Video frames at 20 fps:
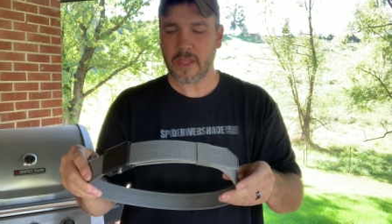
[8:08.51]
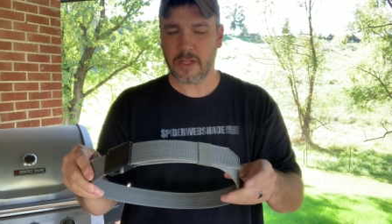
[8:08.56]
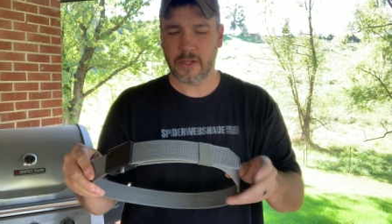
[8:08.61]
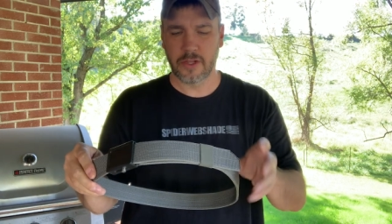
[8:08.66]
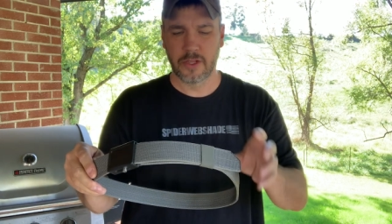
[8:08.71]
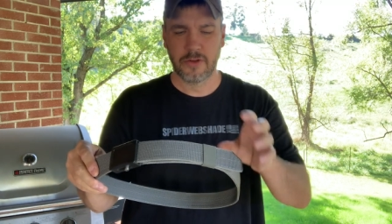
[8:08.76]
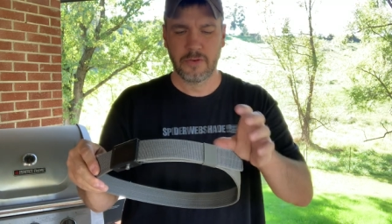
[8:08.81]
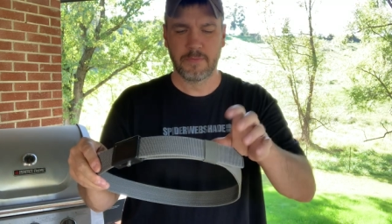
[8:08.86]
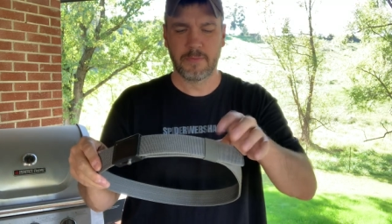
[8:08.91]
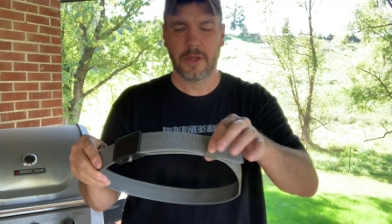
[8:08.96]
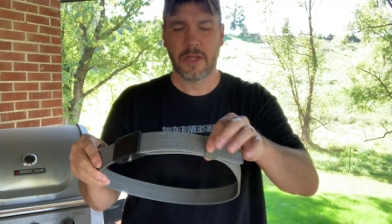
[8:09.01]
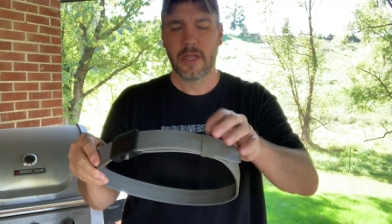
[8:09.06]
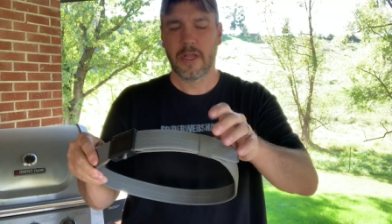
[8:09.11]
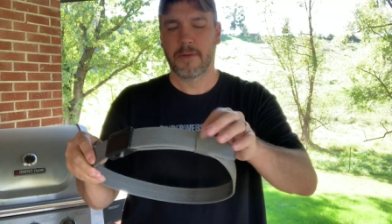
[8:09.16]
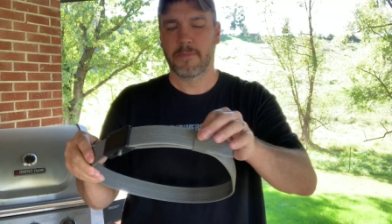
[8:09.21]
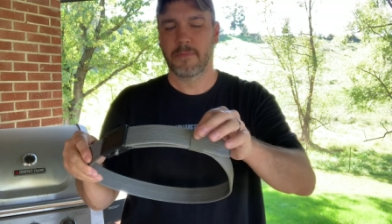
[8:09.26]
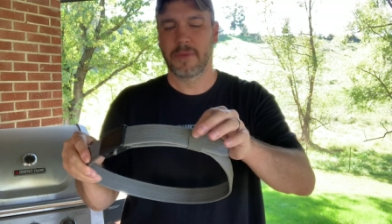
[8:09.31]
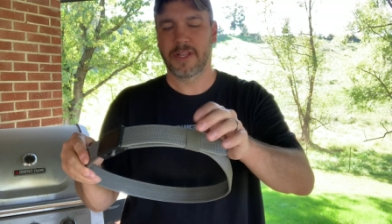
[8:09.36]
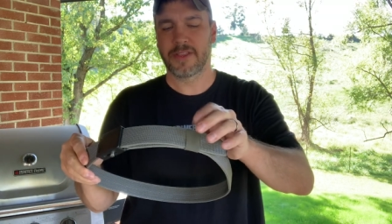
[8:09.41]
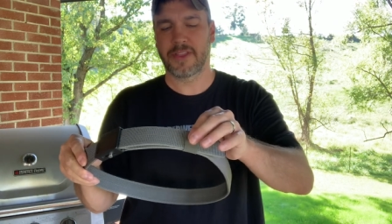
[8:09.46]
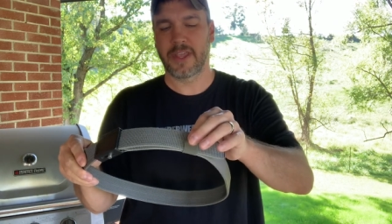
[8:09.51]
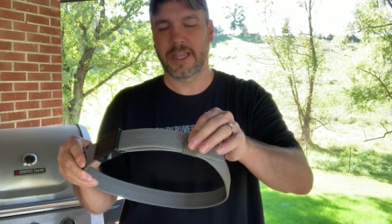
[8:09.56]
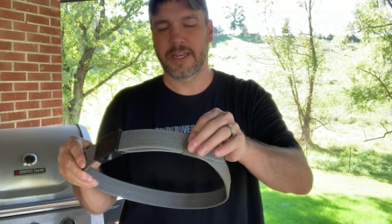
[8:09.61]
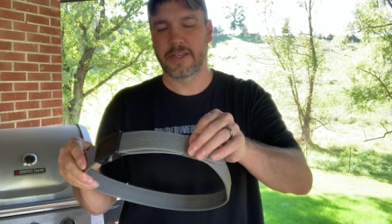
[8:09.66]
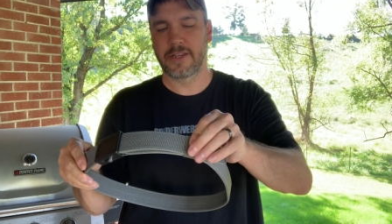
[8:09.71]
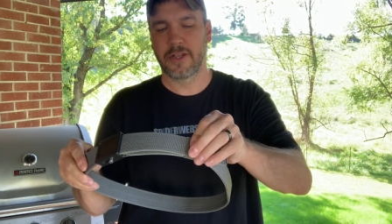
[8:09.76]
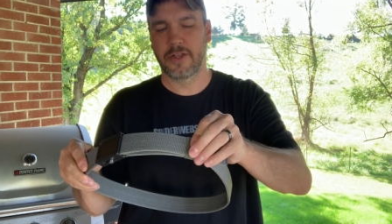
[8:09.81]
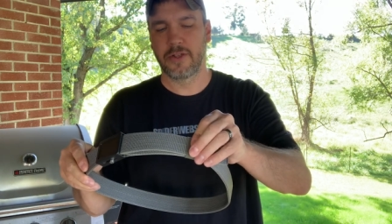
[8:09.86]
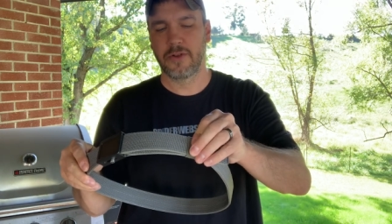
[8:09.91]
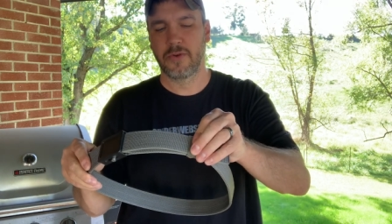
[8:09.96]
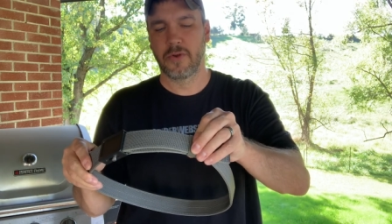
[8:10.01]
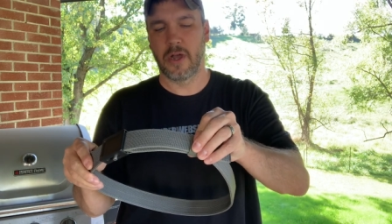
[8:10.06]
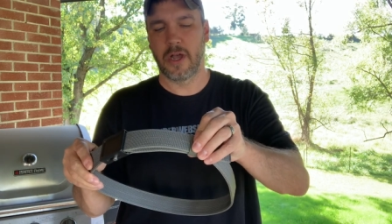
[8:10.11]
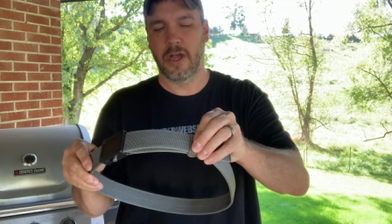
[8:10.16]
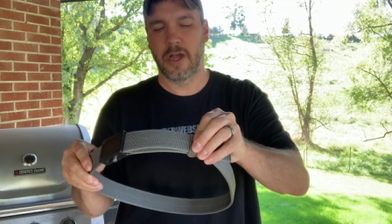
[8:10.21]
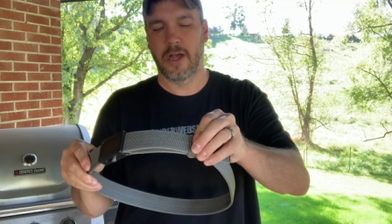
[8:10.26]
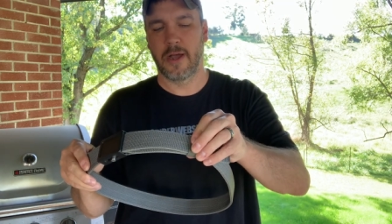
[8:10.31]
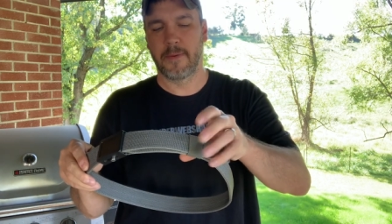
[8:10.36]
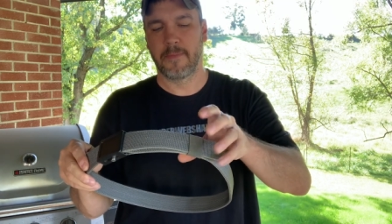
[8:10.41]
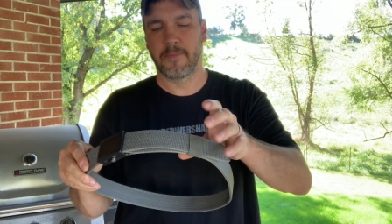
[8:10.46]
loop, but they do
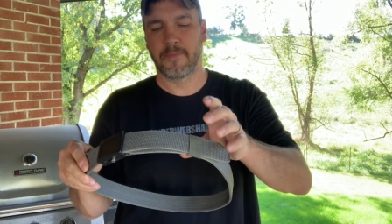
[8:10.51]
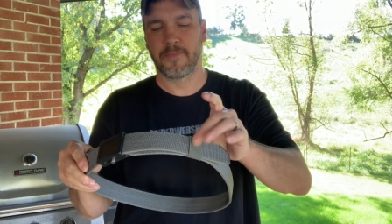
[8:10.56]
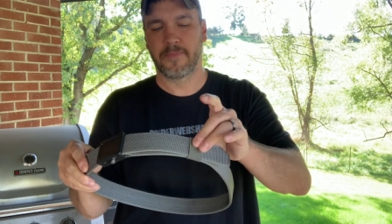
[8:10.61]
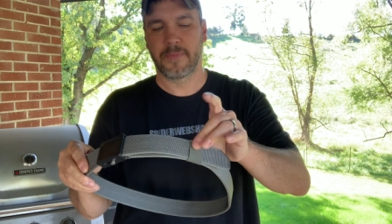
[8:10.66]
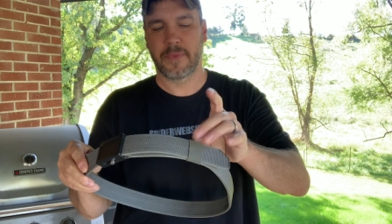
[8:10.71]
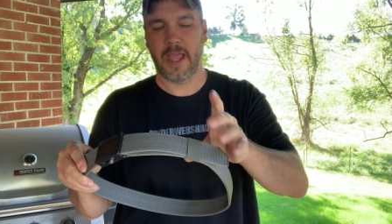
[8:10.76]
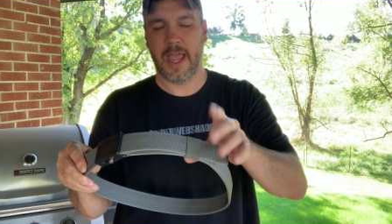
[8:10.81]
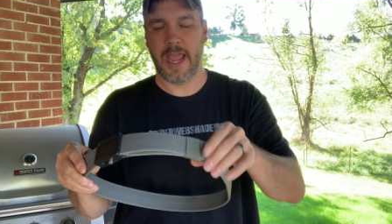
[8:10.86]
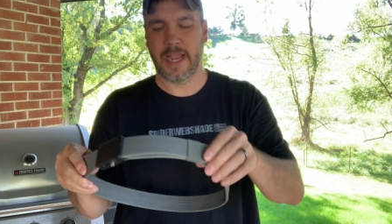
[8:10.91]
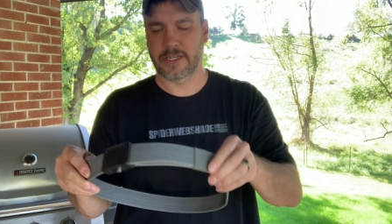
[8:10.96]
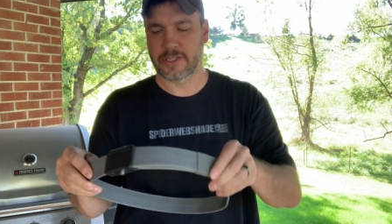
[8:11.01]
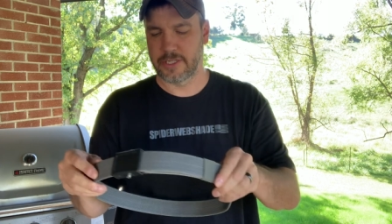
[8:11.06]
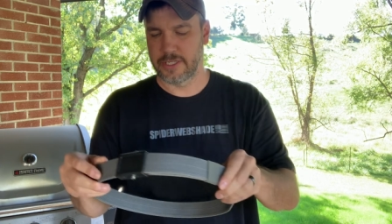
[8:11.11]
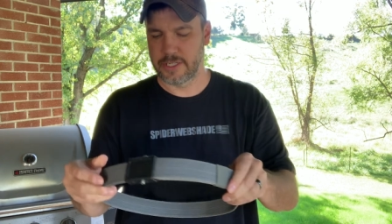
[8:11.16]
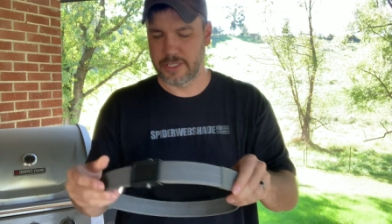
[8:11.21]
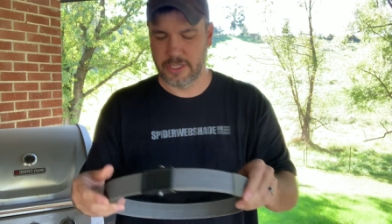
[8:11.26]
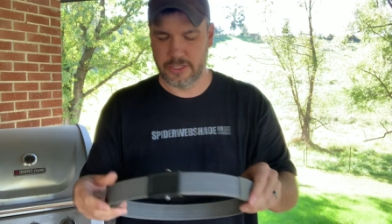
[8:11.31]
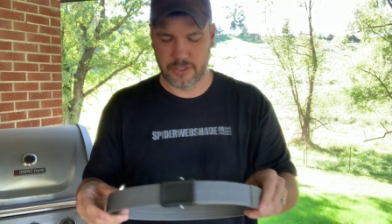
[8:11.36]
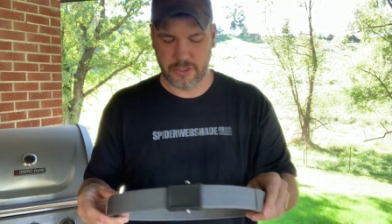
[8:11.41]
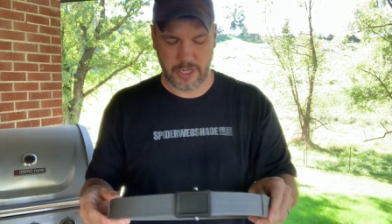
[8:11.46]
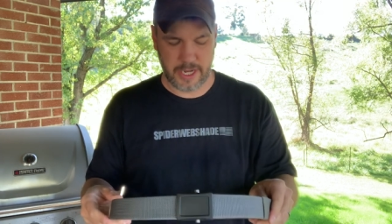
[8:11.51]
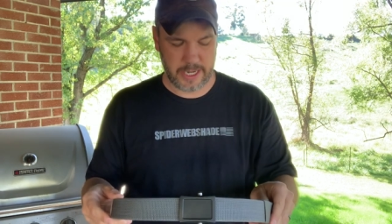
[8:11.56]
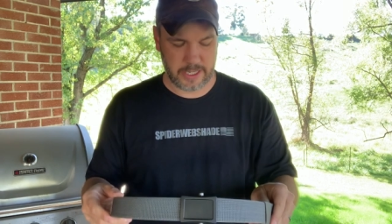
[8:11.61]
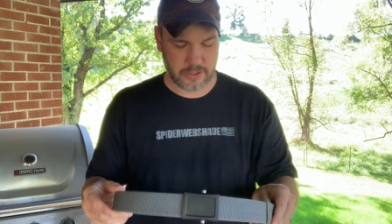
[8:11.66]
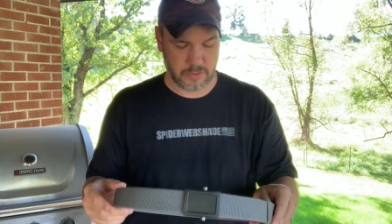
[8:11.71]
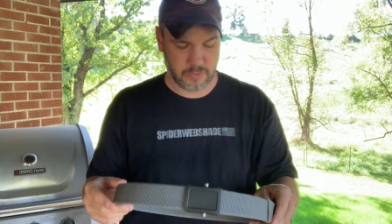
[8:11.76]
um actually send you an extra